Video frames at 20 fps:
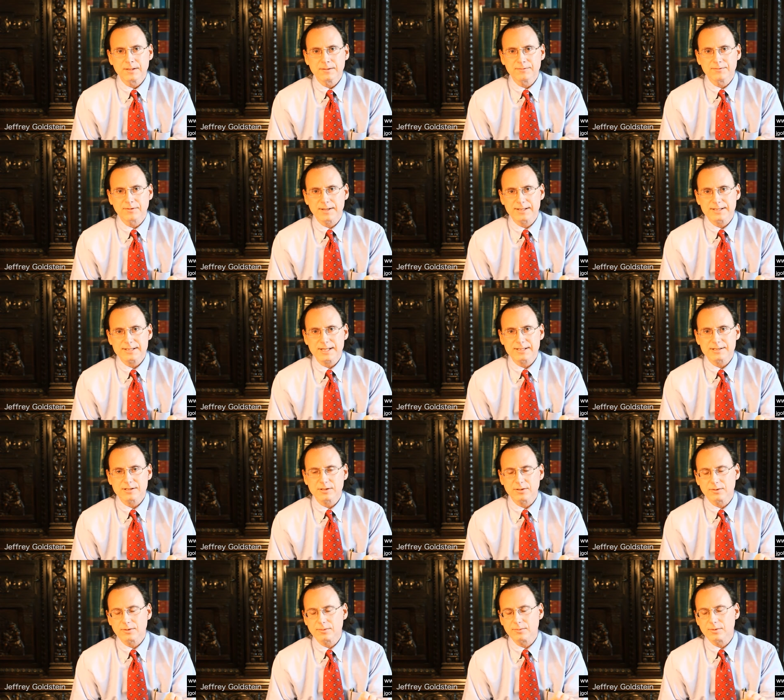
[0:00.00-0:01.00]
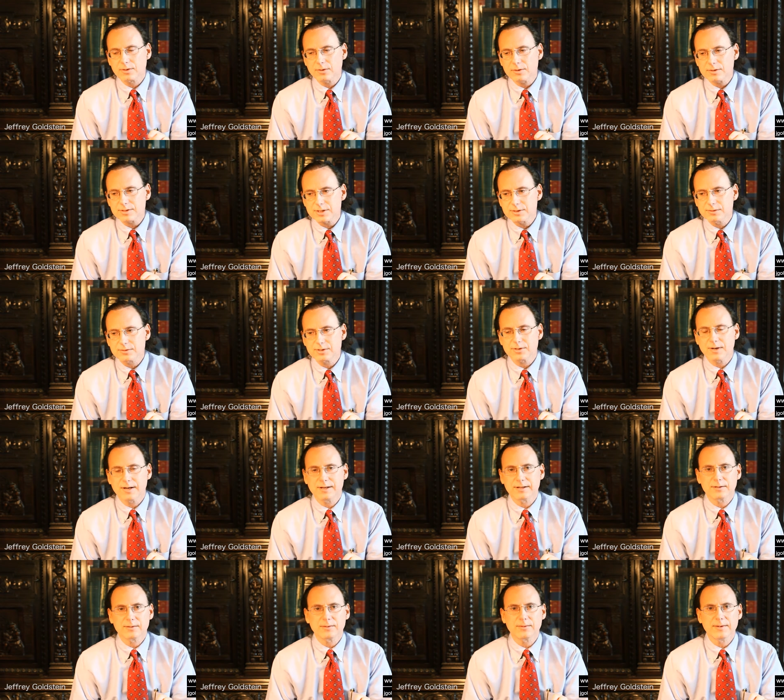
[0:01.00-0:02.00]
franchise lawyer would also try
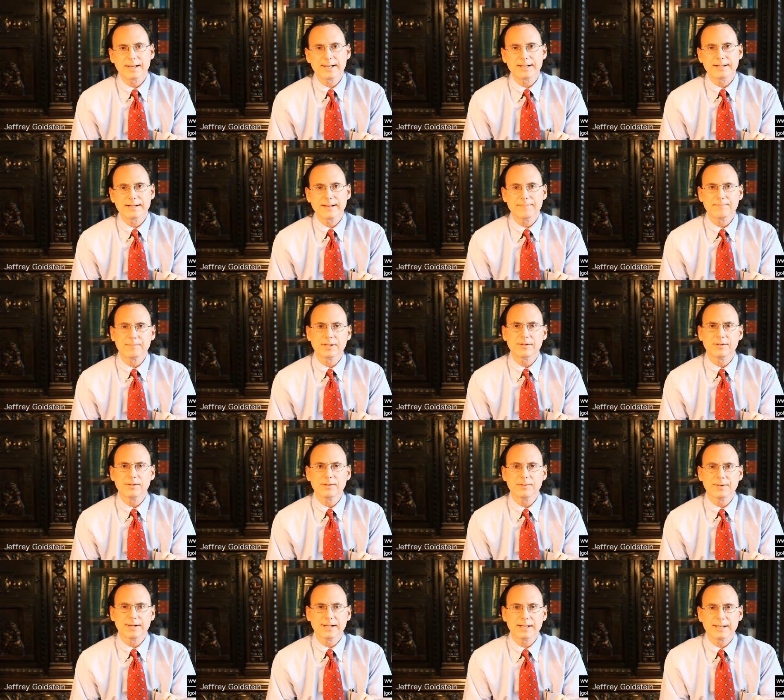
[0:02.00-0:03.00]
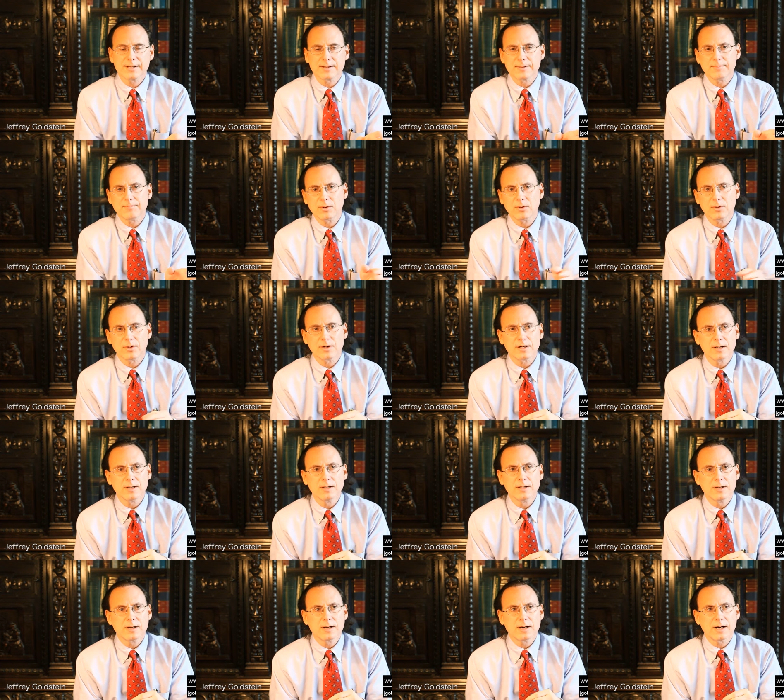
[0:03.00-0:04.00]
and create an ambiguity on the part
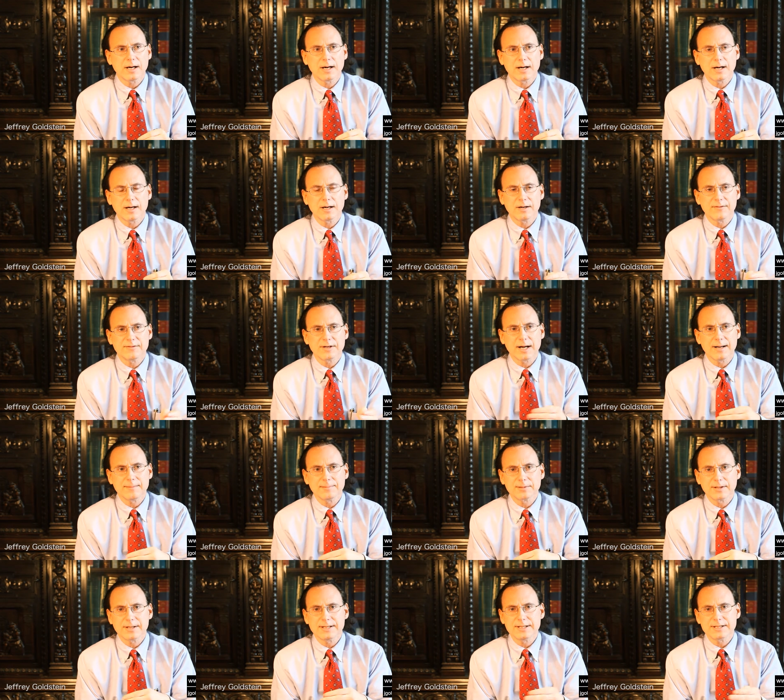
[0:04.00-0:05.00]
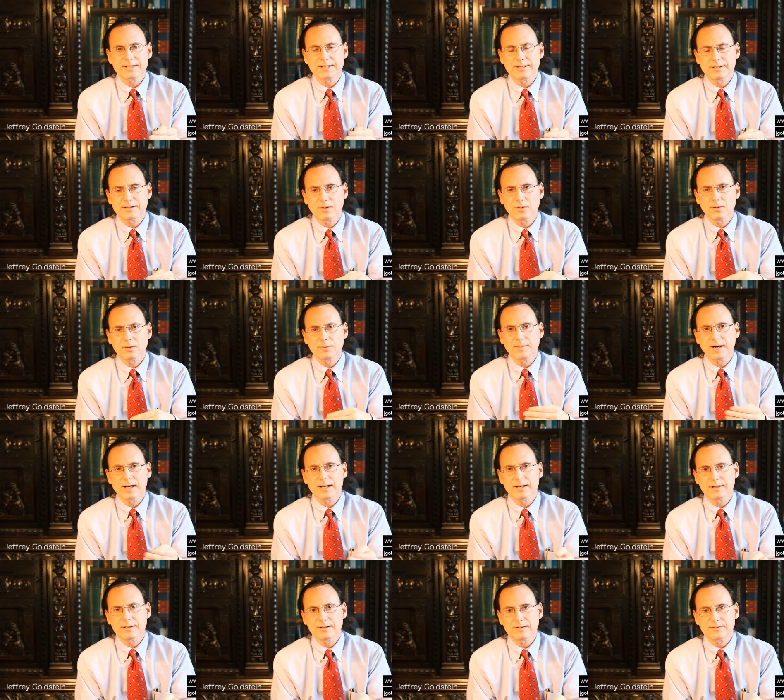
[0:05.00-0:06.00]
of an obligation owed by
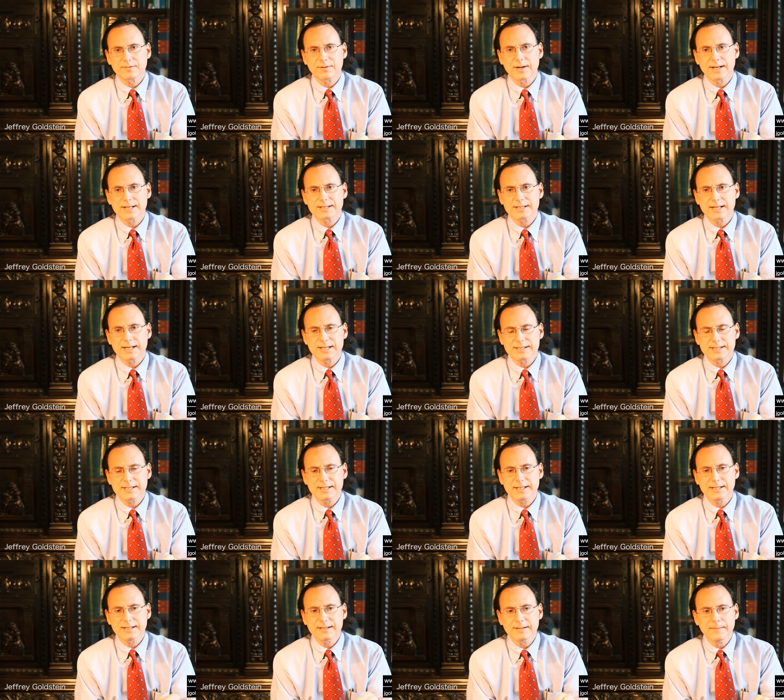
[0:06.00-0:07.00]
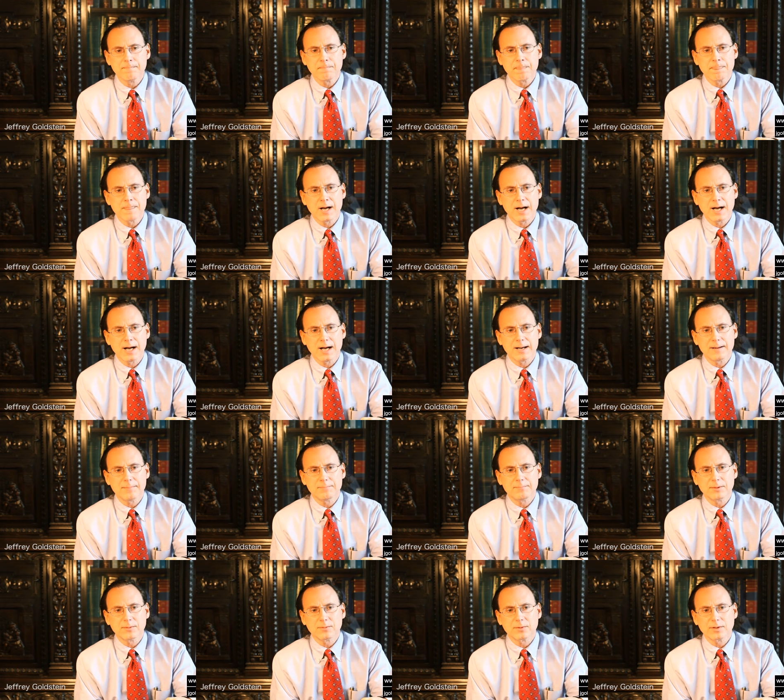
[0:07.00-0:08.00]
a franchisee.
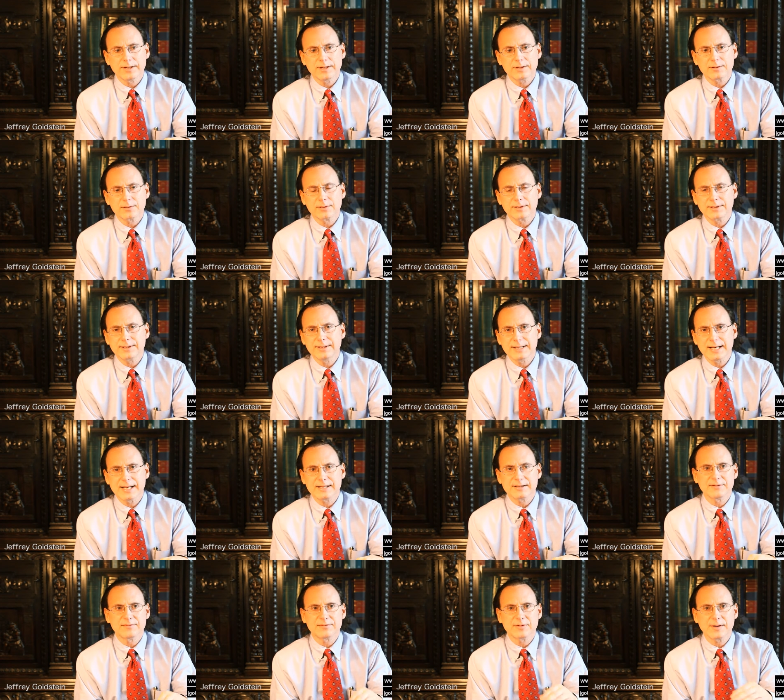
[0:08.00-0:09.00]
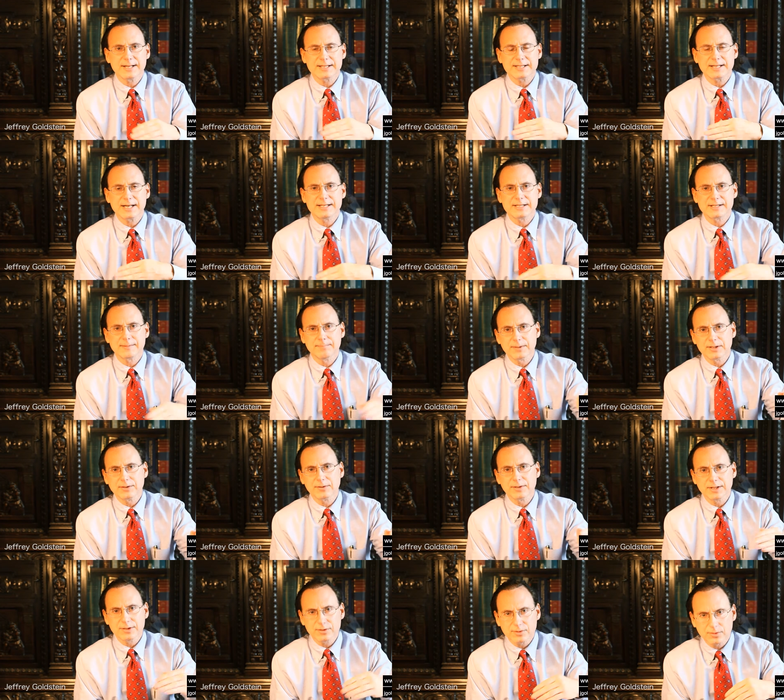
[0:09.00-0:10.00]
But we're here looking at the franchise
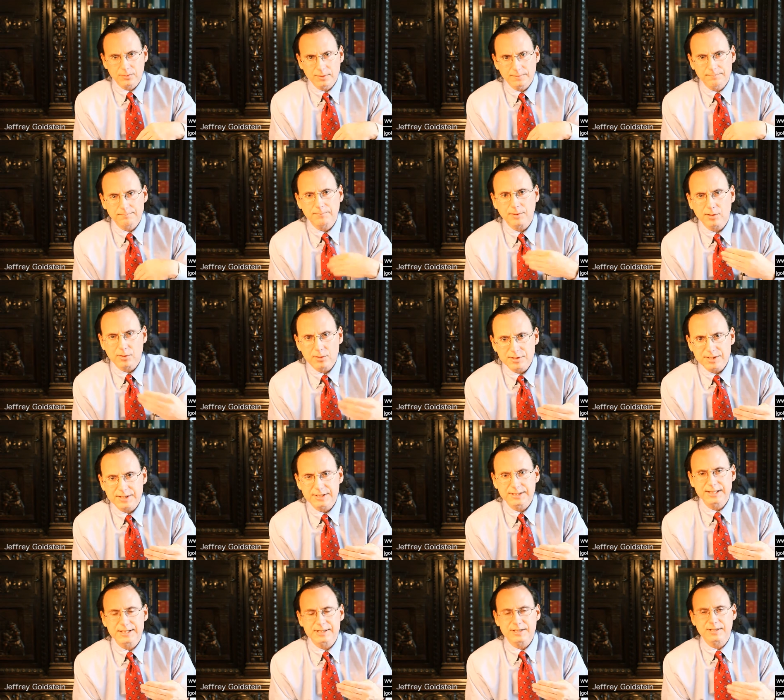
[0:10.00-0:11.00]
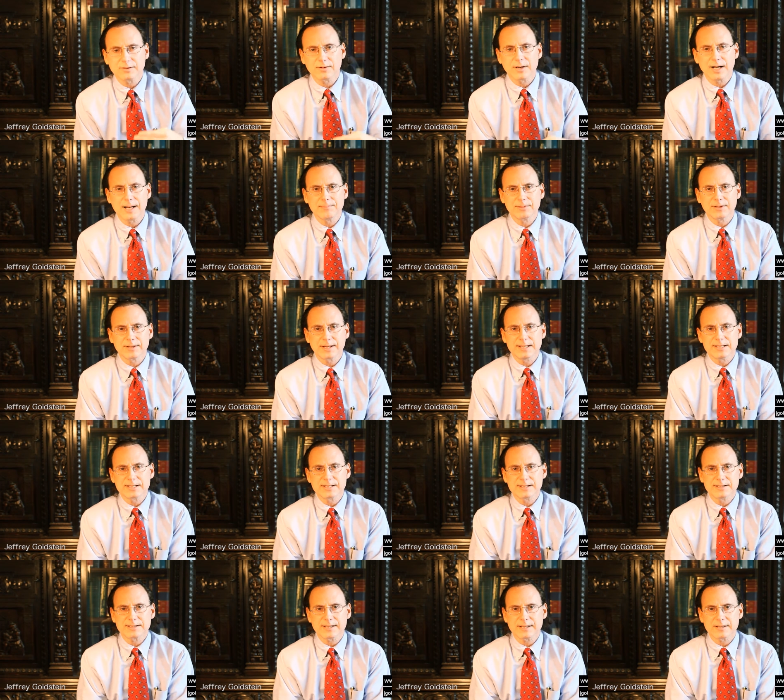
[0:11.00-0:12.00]
ability to impose additional
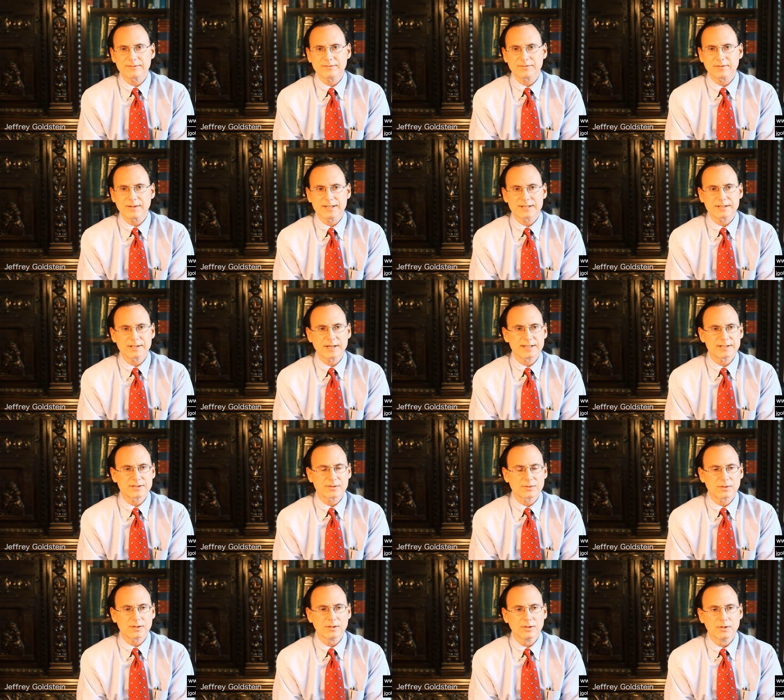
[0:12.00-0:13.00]
obligations on a franchisor